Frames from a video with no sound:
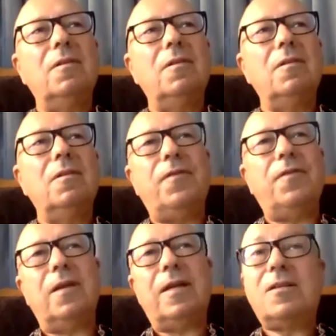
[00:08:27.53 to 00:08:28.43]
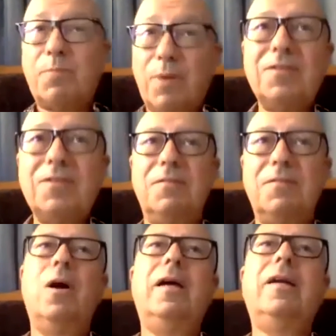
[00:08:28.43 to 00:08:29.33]
I feel, expressive
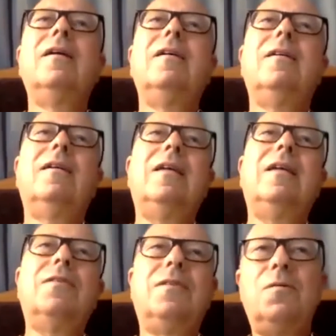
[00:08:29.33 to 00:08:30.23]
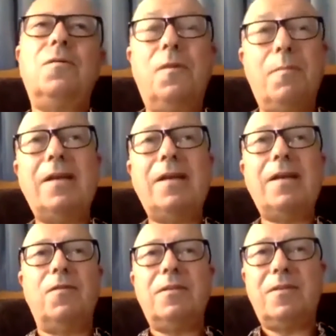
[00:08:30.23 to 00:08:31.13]
way, even though for many of
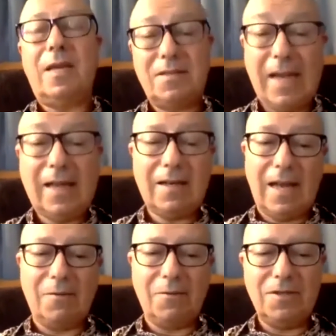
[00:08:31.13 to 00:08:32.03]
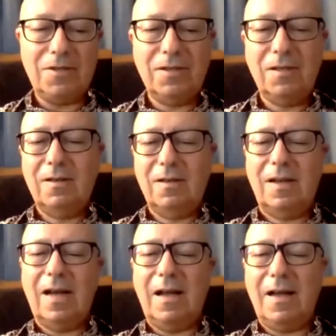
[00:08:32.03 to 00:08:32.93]
them it's their second language.
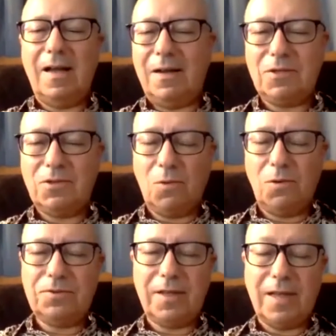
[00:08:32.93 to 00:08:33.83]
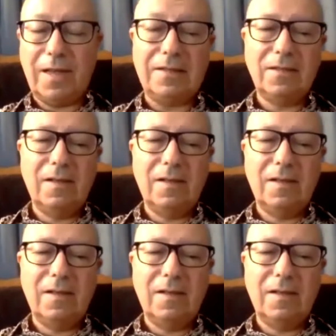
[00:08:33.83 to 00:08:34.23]
And I was drawn to that.